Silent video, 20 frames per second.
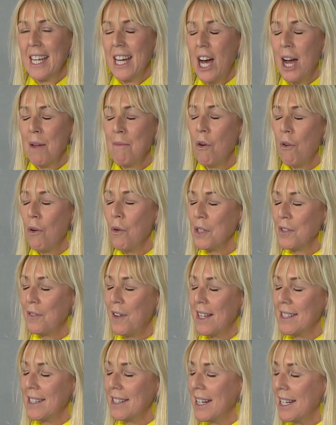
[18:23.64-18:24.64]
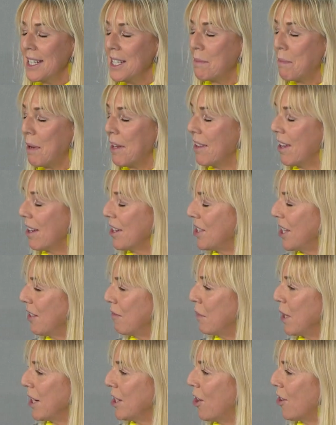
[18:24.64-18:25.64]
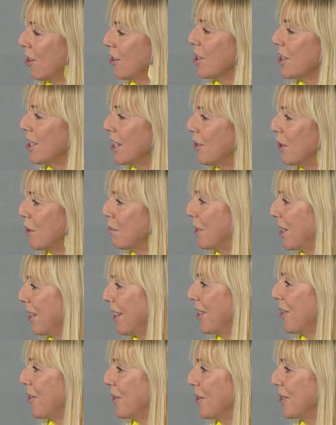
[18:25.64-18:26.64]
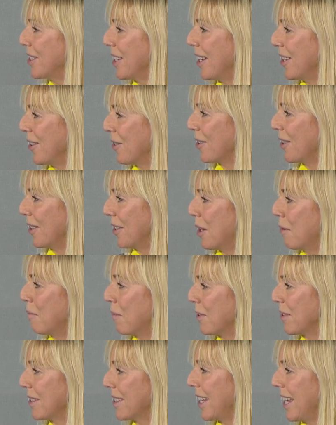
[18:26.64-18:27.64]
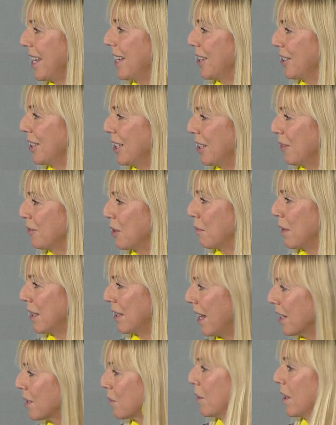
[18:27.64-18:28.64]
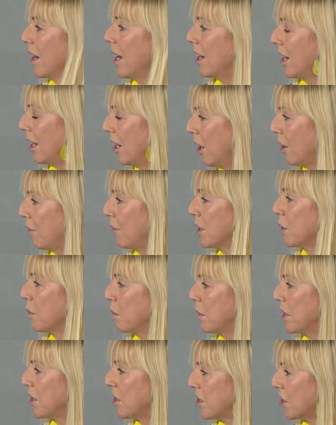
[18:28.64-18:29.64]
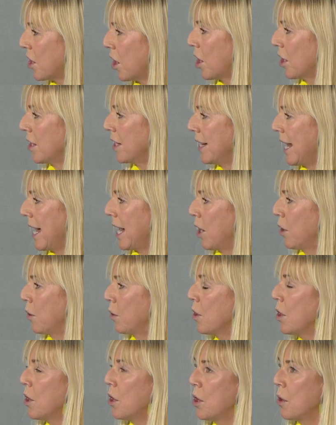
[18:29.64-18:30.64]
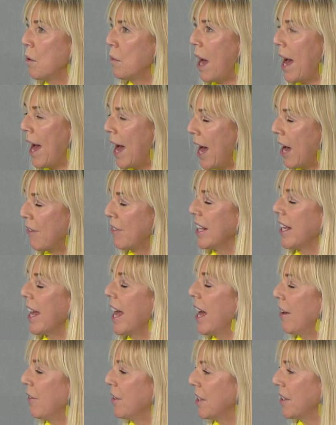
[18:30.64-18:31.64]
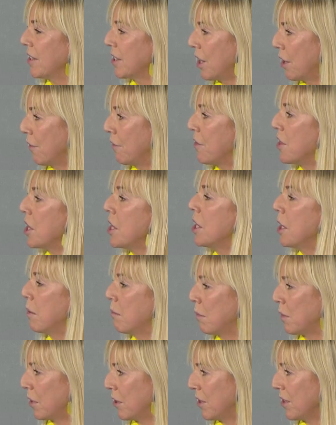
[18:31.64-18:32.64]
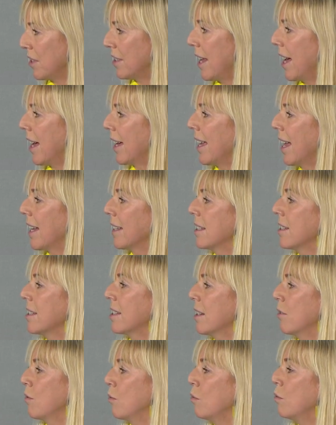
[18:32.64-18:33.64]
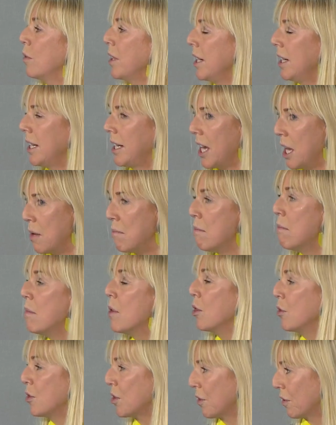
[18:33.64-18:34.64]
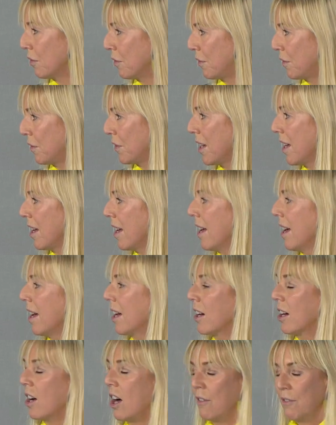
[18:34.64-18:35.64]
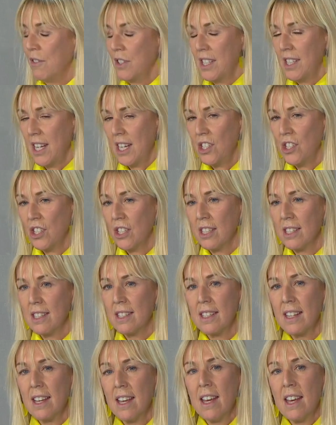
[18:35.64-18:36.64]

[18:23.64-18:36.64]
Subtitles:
I'm always fascinated by the idea of minority groups, and I know you say you're a numbers geek and you love them, and that's what I love, is when we start now having evidence of the numbers against really emotive conversations.